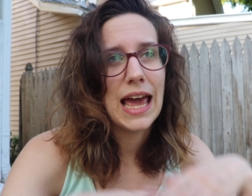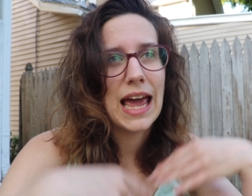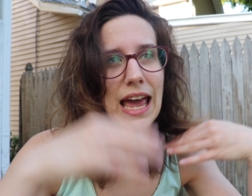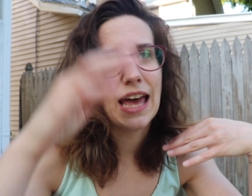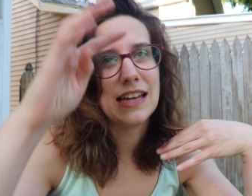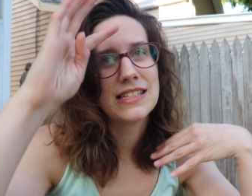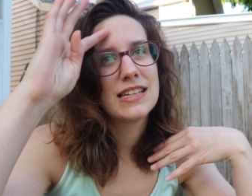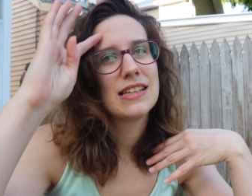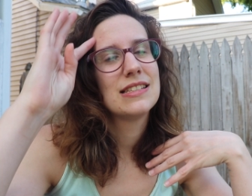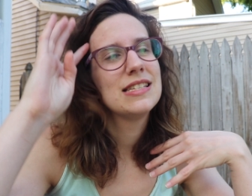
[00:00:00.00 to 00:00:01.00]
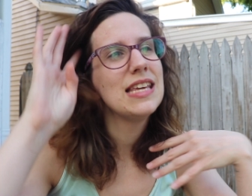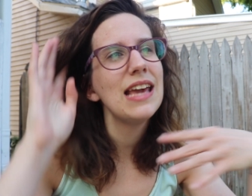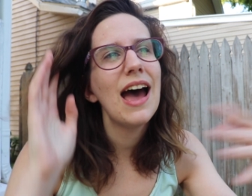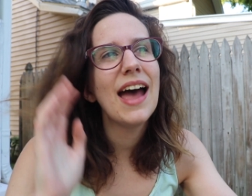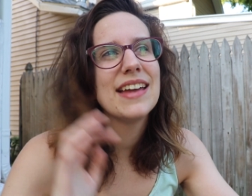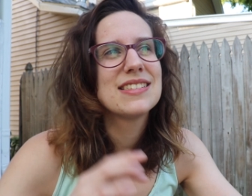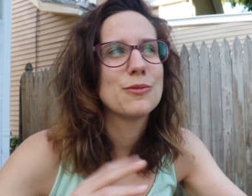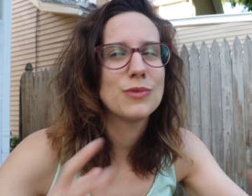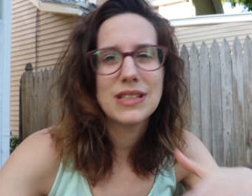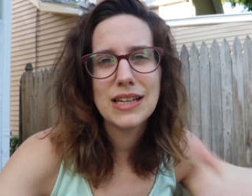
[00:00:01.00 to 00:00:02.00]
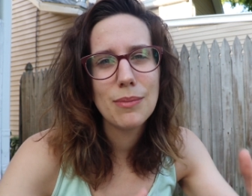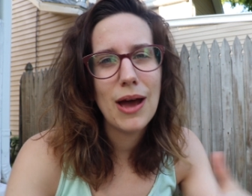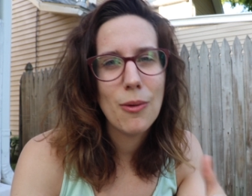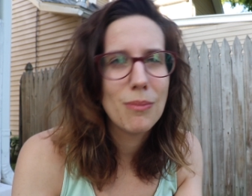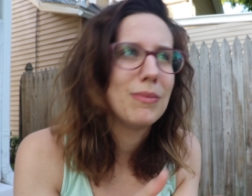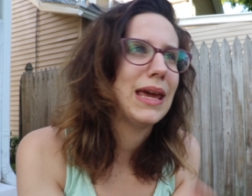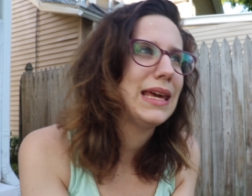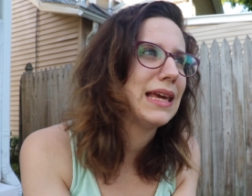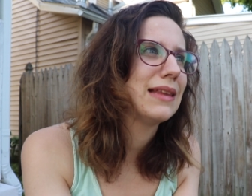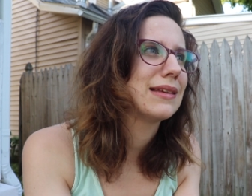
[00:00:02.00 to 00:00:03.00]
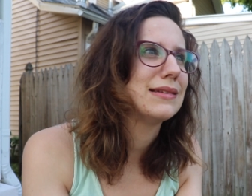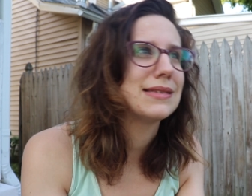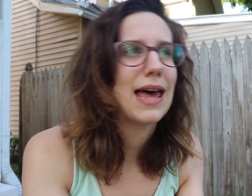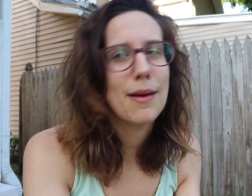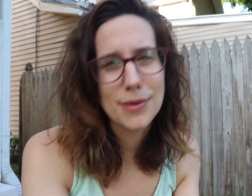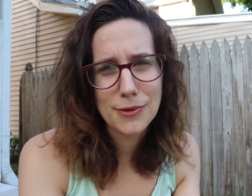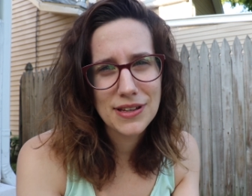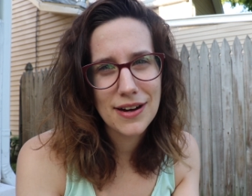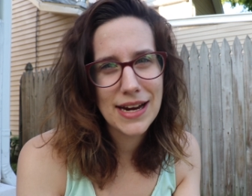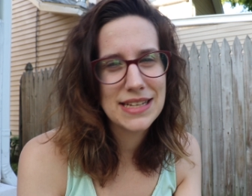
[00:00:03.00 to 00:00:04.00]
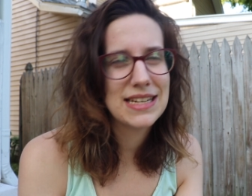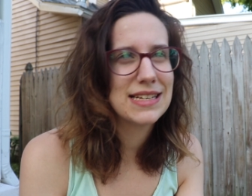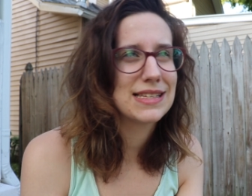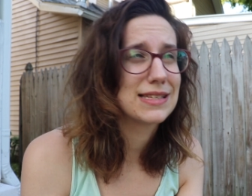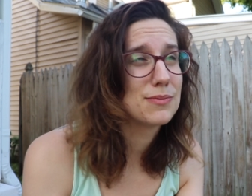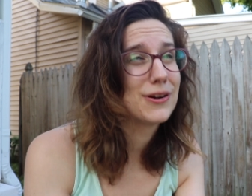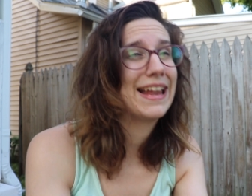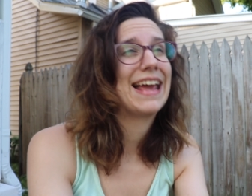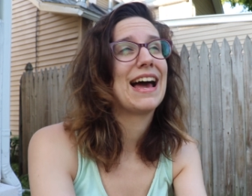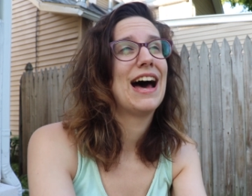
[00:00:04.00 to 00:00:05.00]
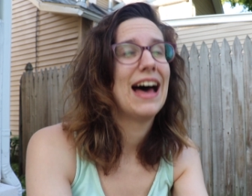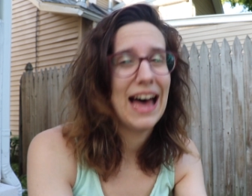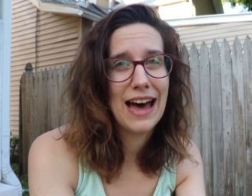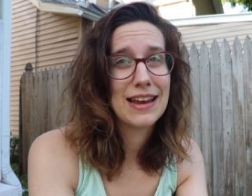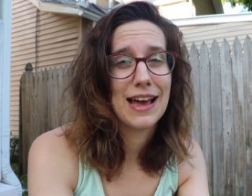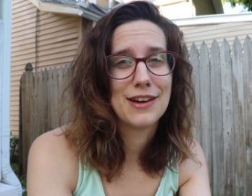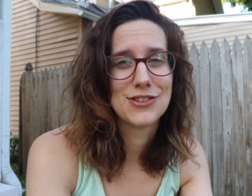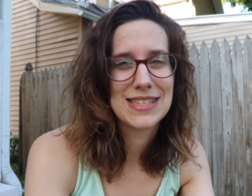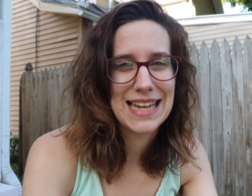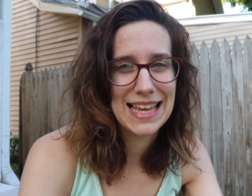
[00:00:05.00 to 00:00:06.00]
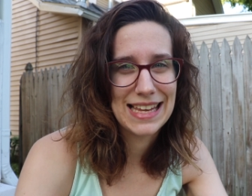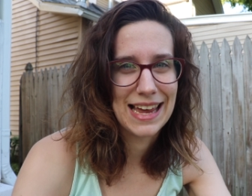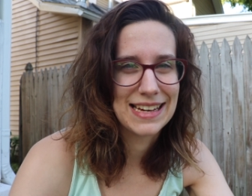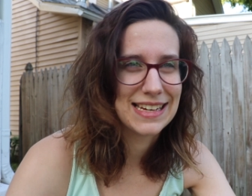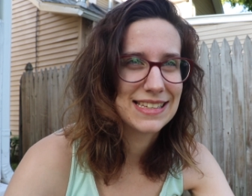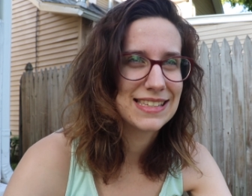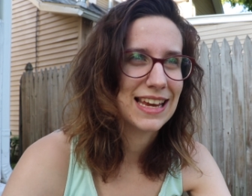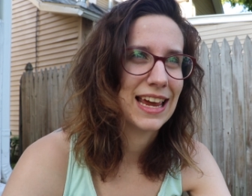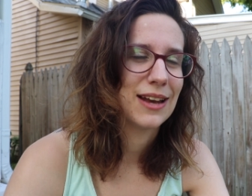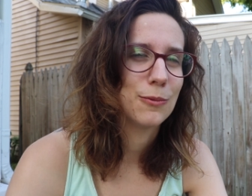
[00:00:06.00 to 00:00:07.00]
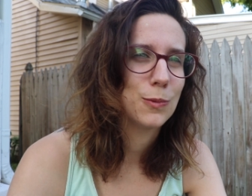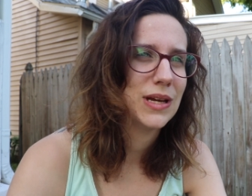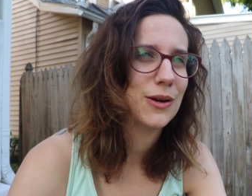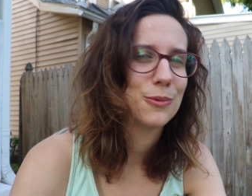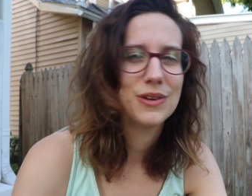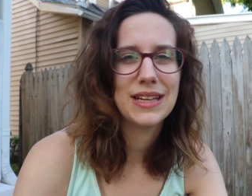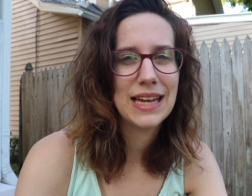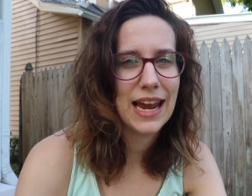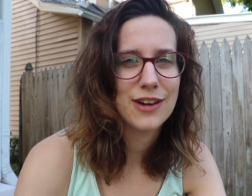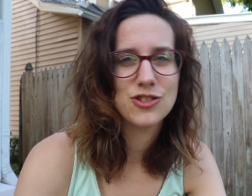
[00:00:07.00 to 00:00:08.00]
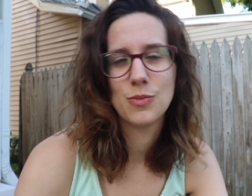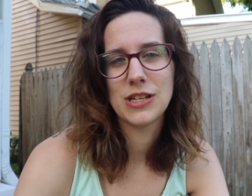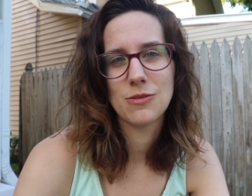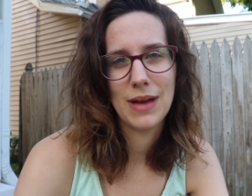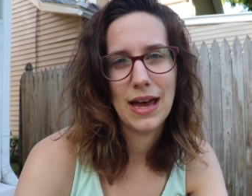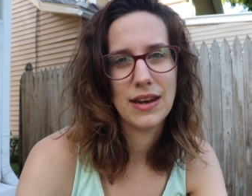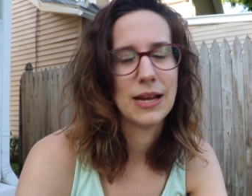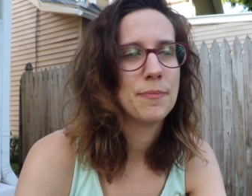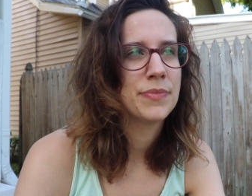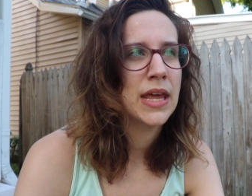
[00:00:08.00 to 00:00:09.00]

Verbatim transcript: And T I isn't really about making things happen with our ideas. It's more like how to understand the ideas. And we don't really care too much about it.